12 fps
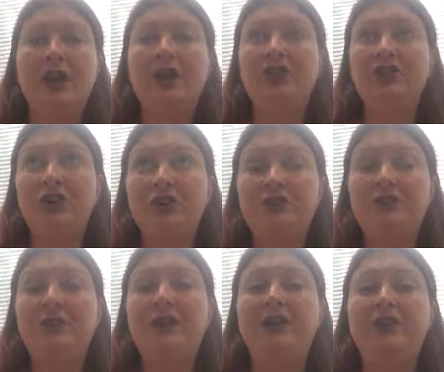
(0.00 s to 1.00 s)
a chartered
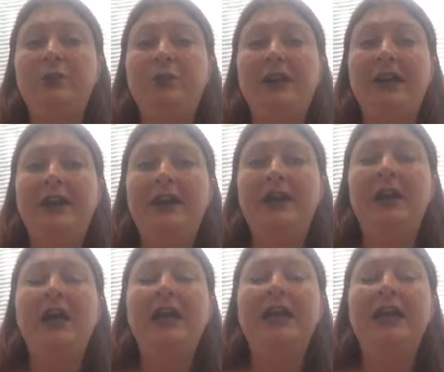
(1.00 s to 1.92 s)
financial planner,